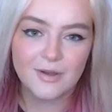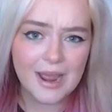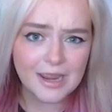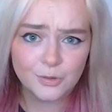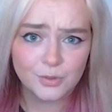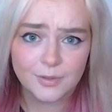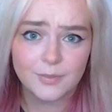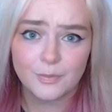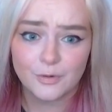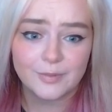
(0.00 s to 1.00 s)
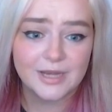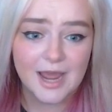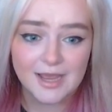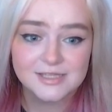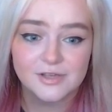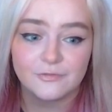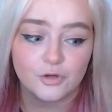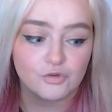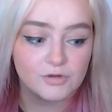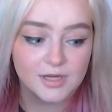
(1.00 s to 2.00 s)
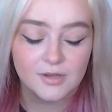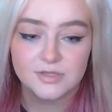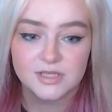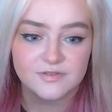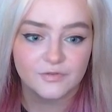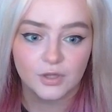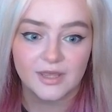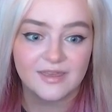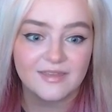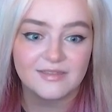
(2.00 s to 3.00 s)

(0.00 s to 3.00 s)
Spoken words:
I know that people have been asking for greenhouses for like